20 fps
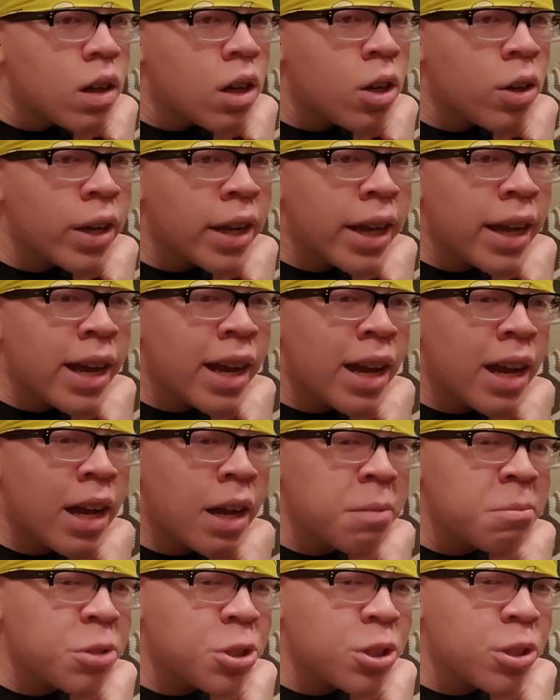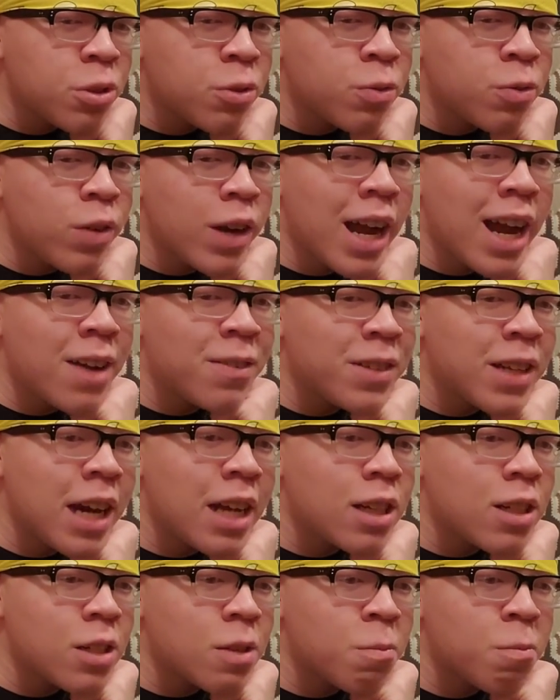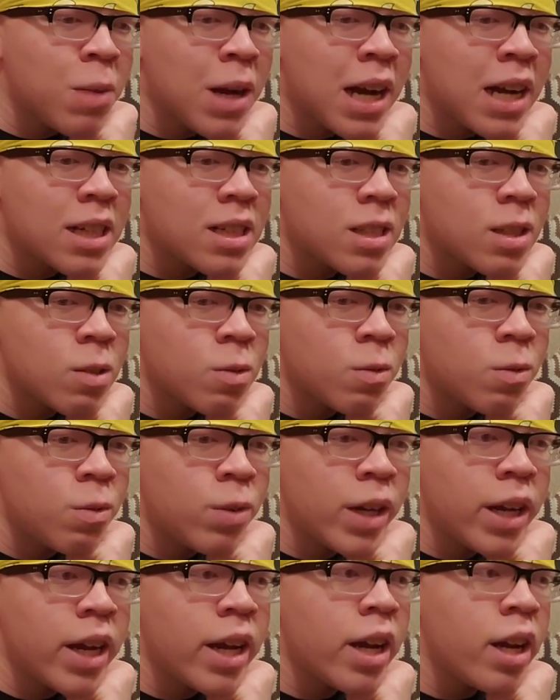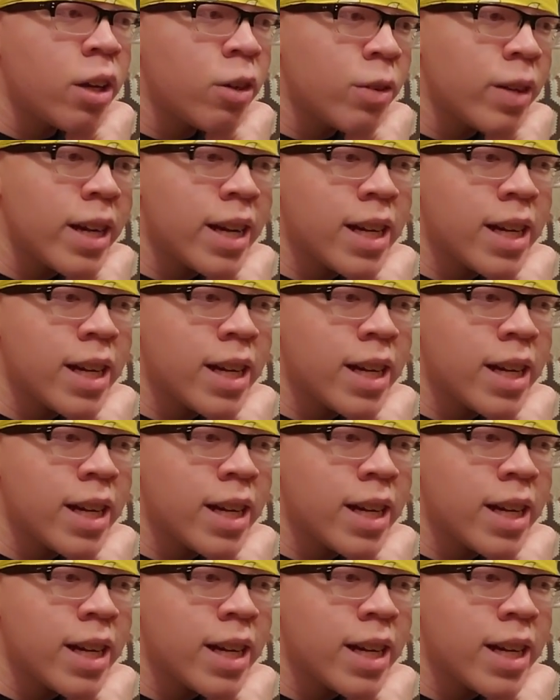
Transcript: Oh yeah, I'm sure $5 a box is very